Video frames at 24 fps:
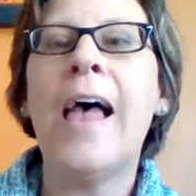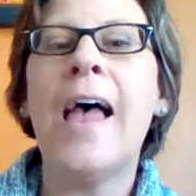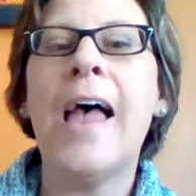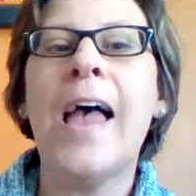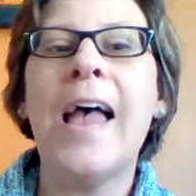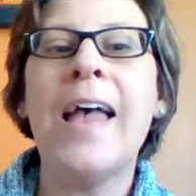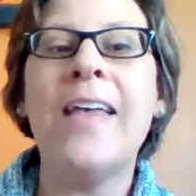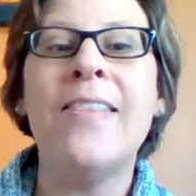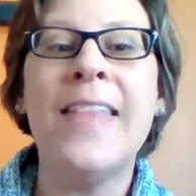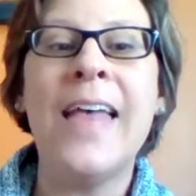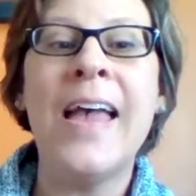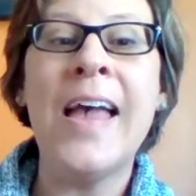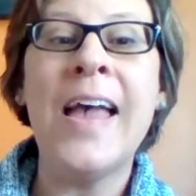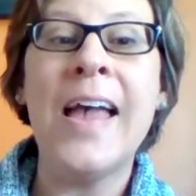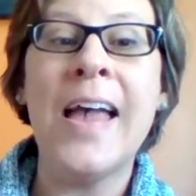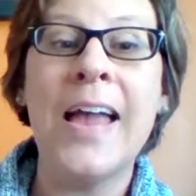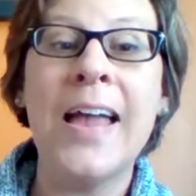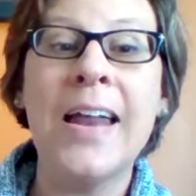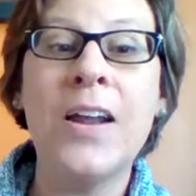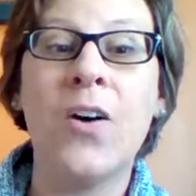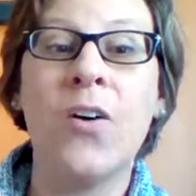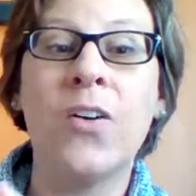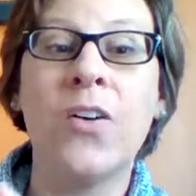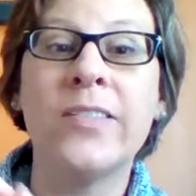And
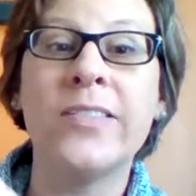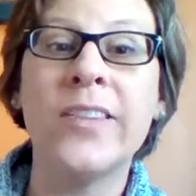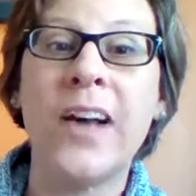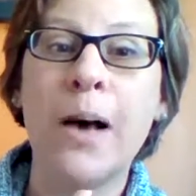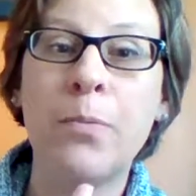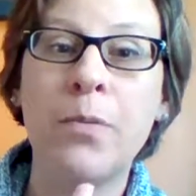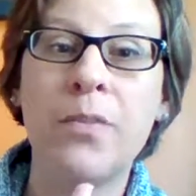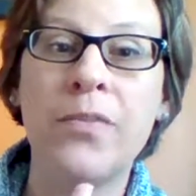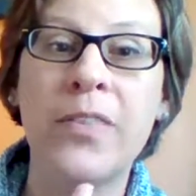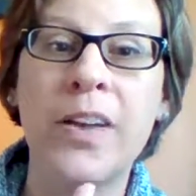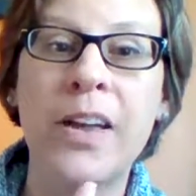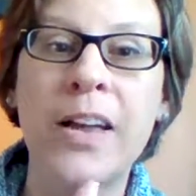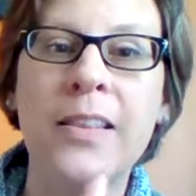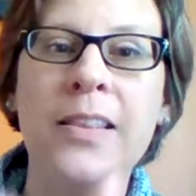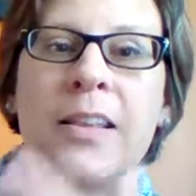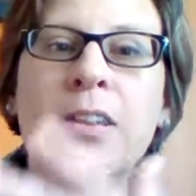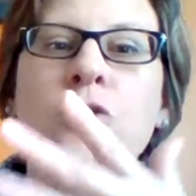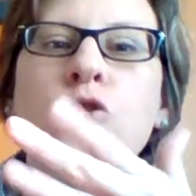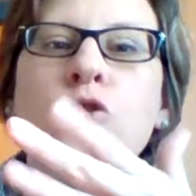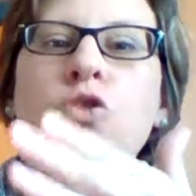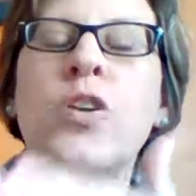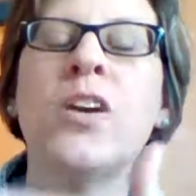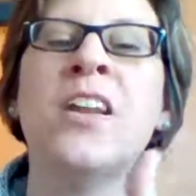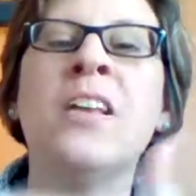then on top of it, then
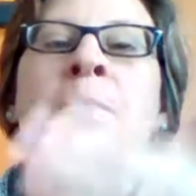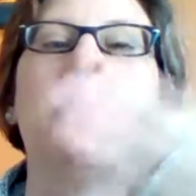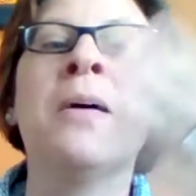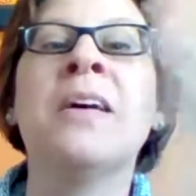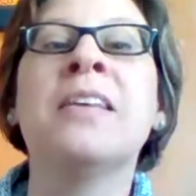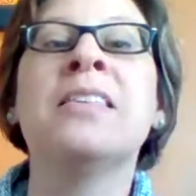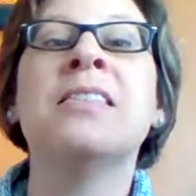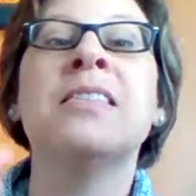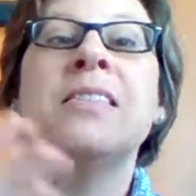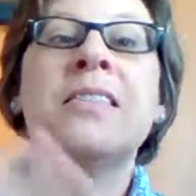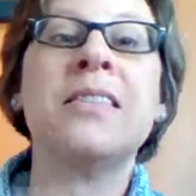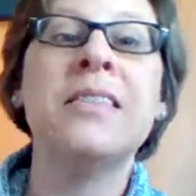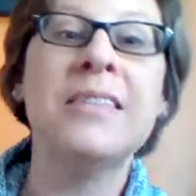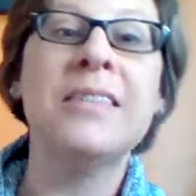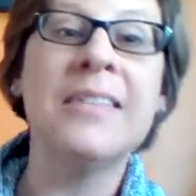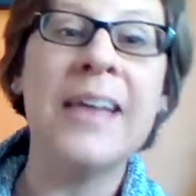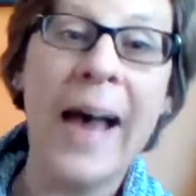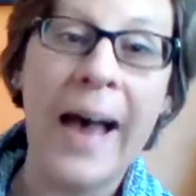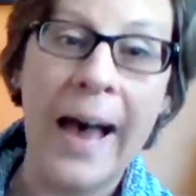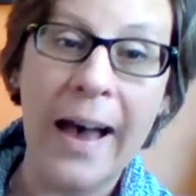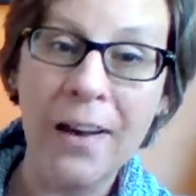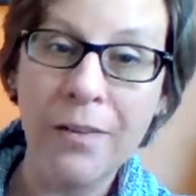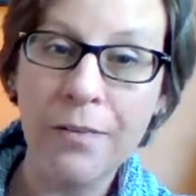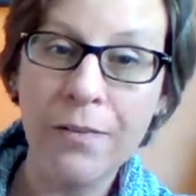training my
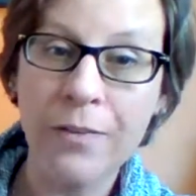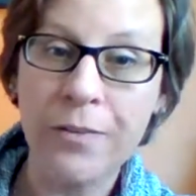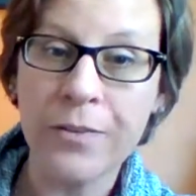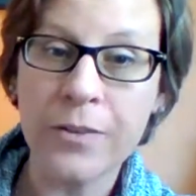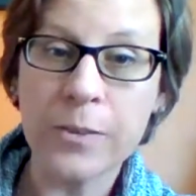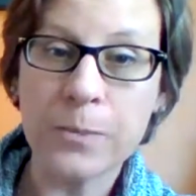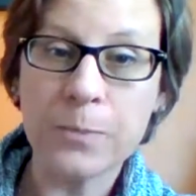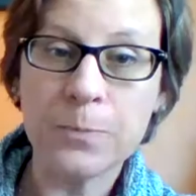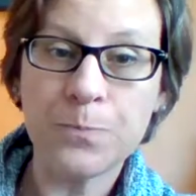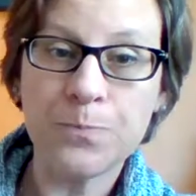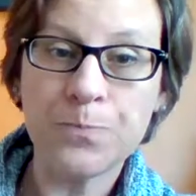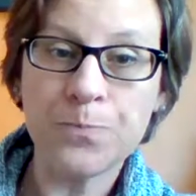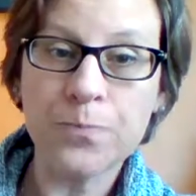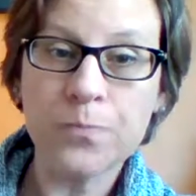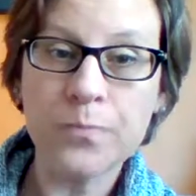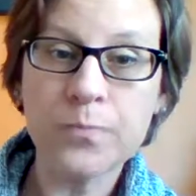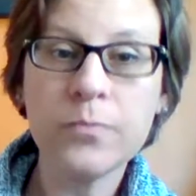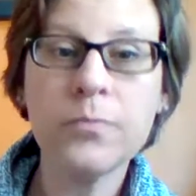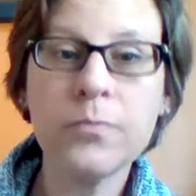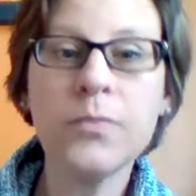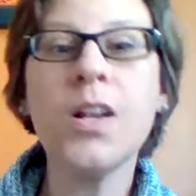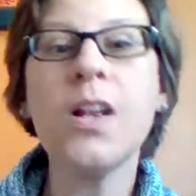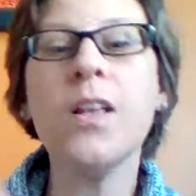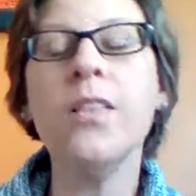staff
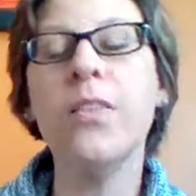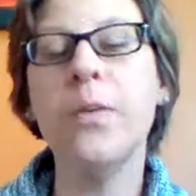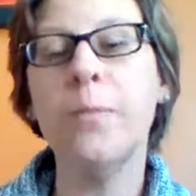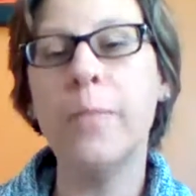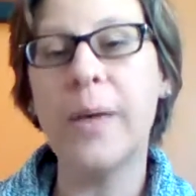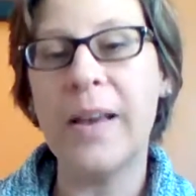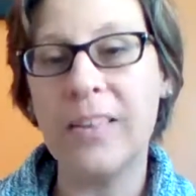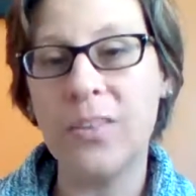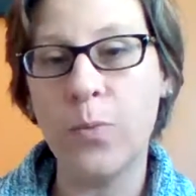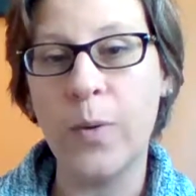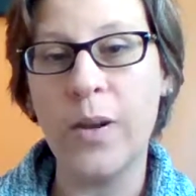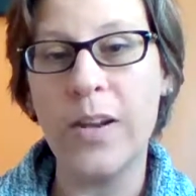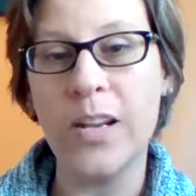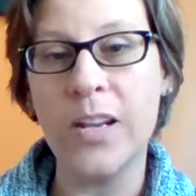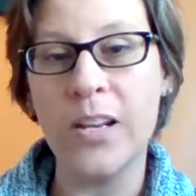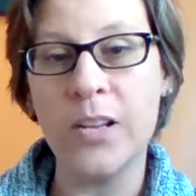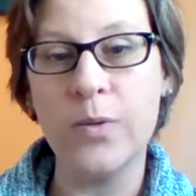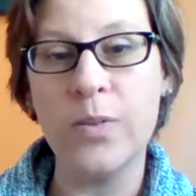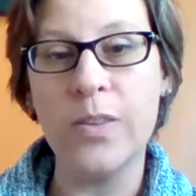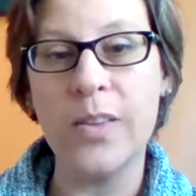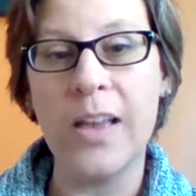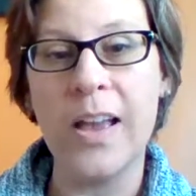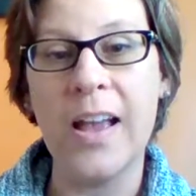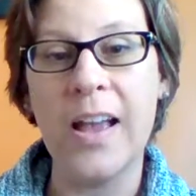the best way to
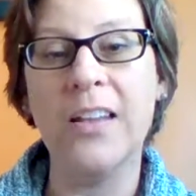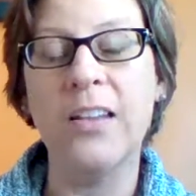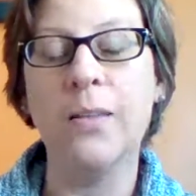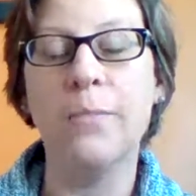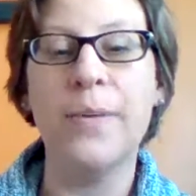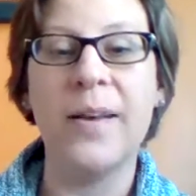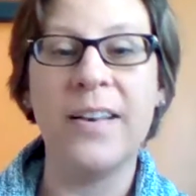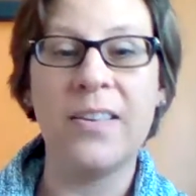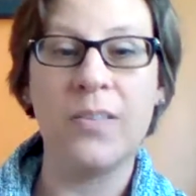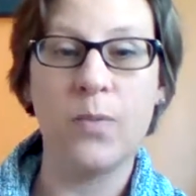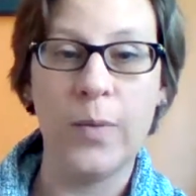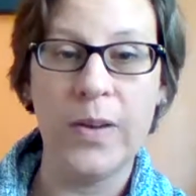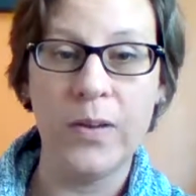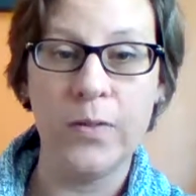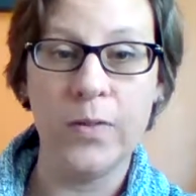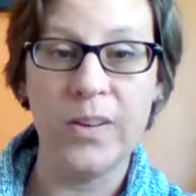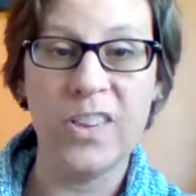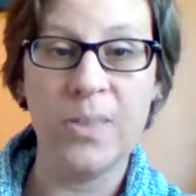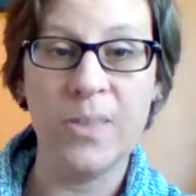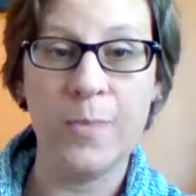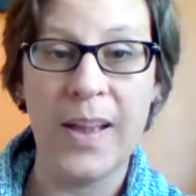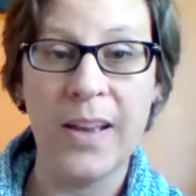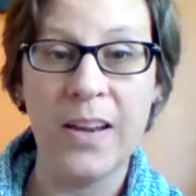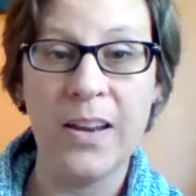use it and the best way to
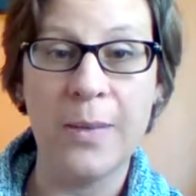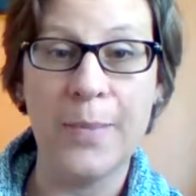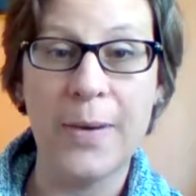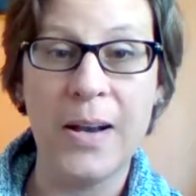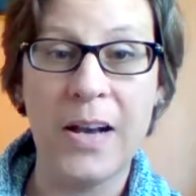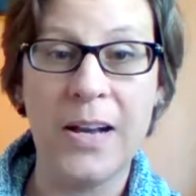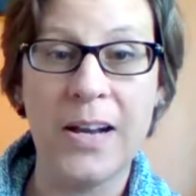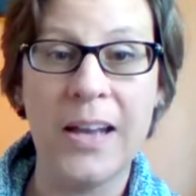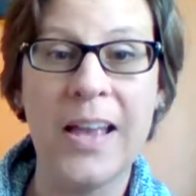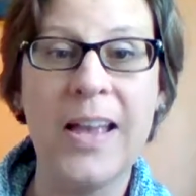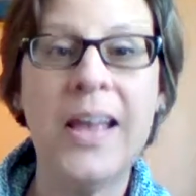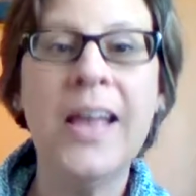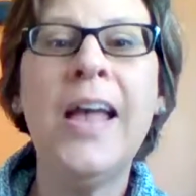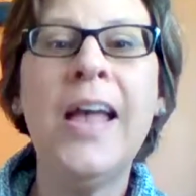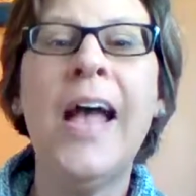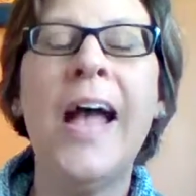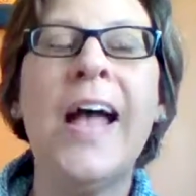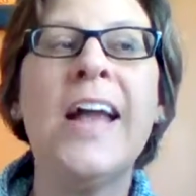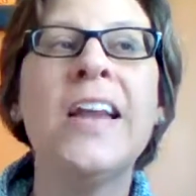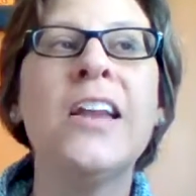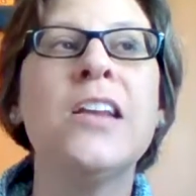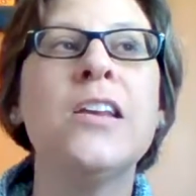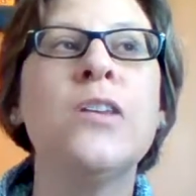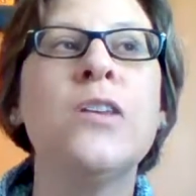expand upon it
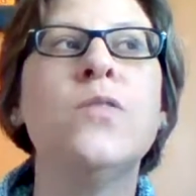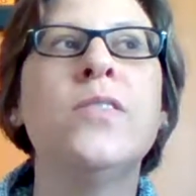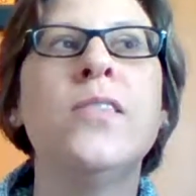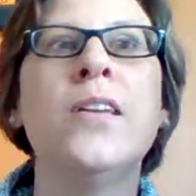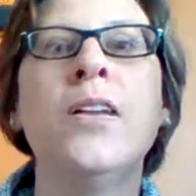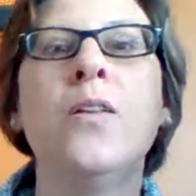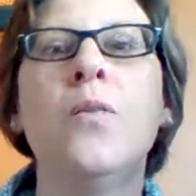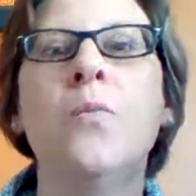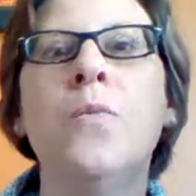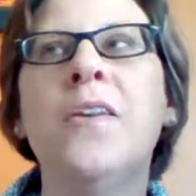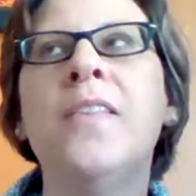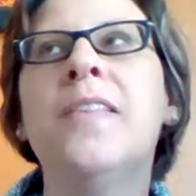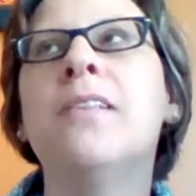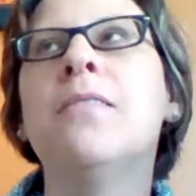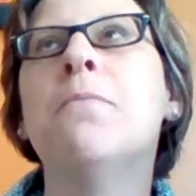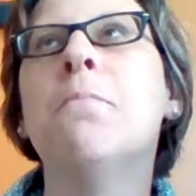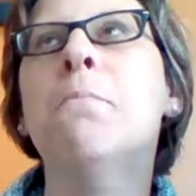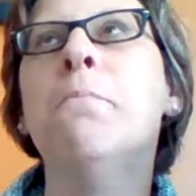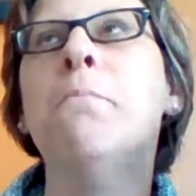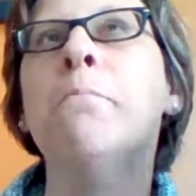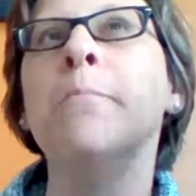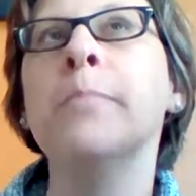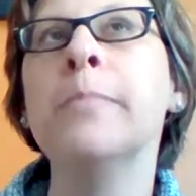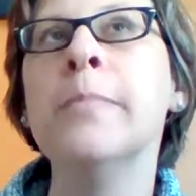and to use it in a way that's
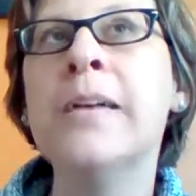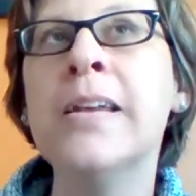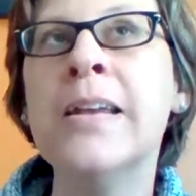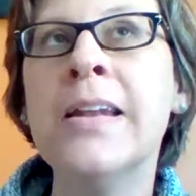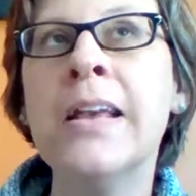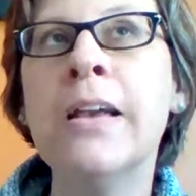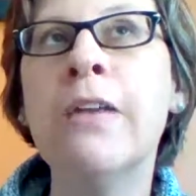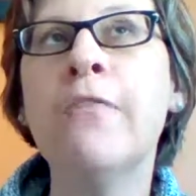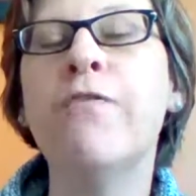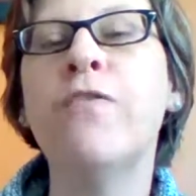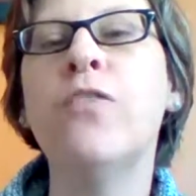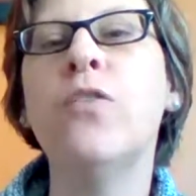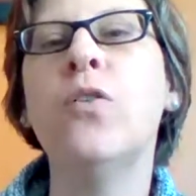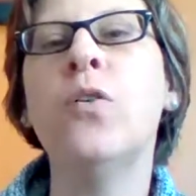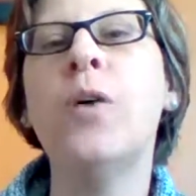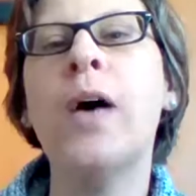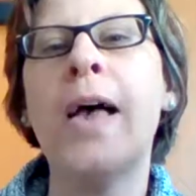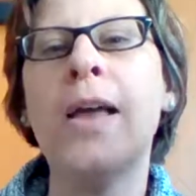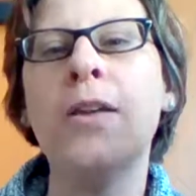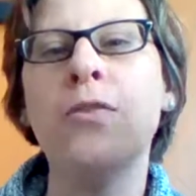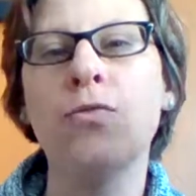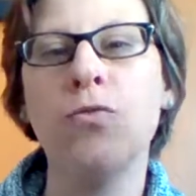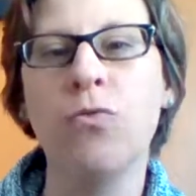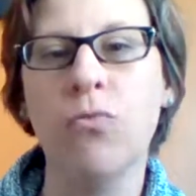meaningful
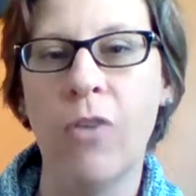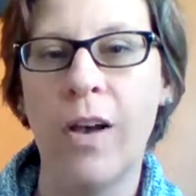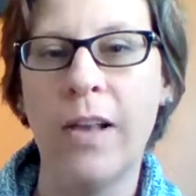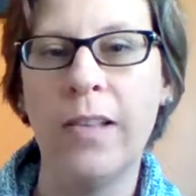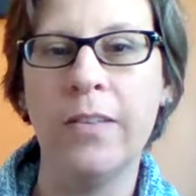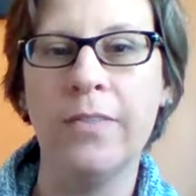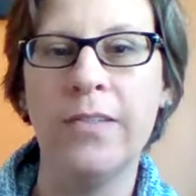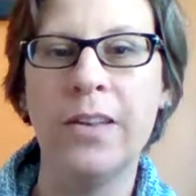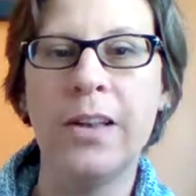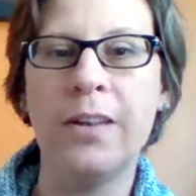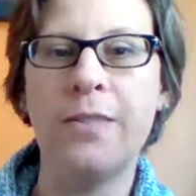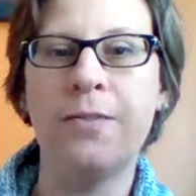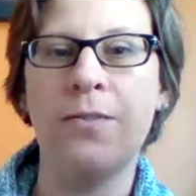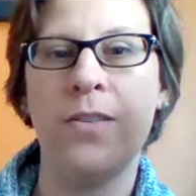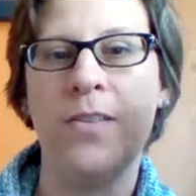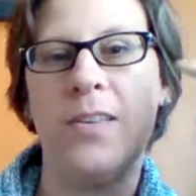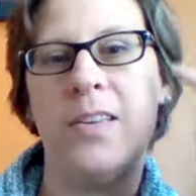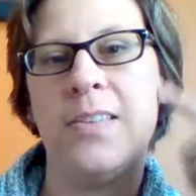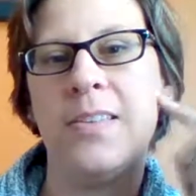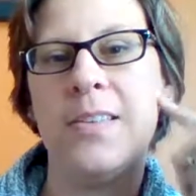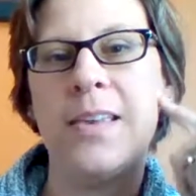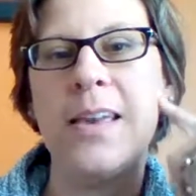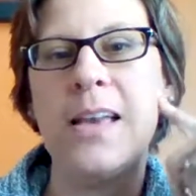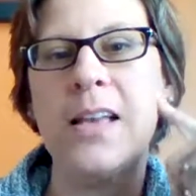and relevant for
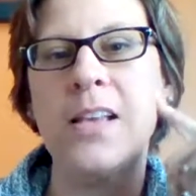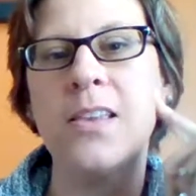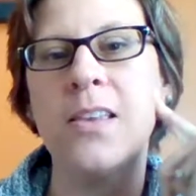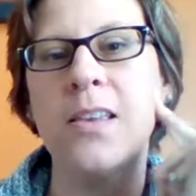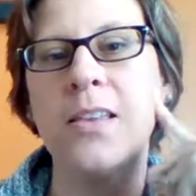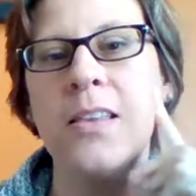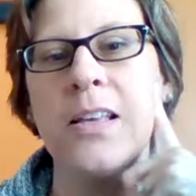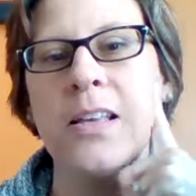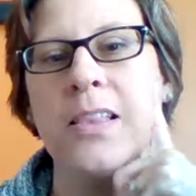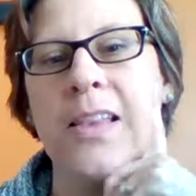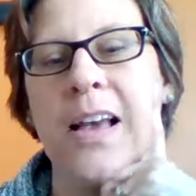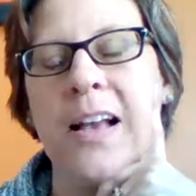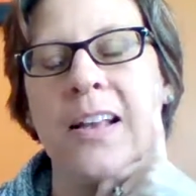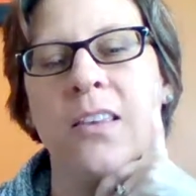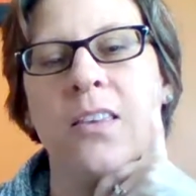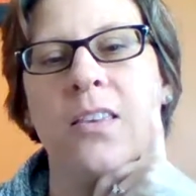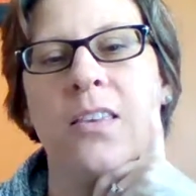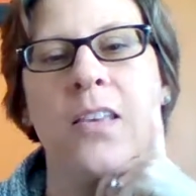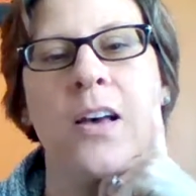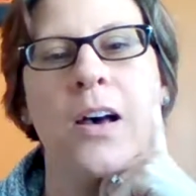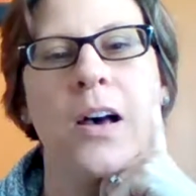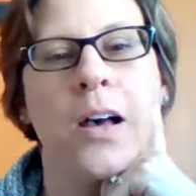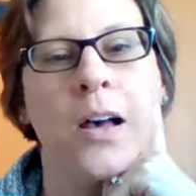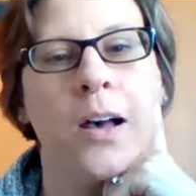these kids. I think
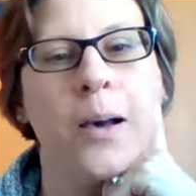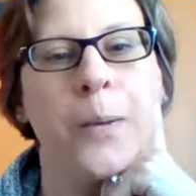that's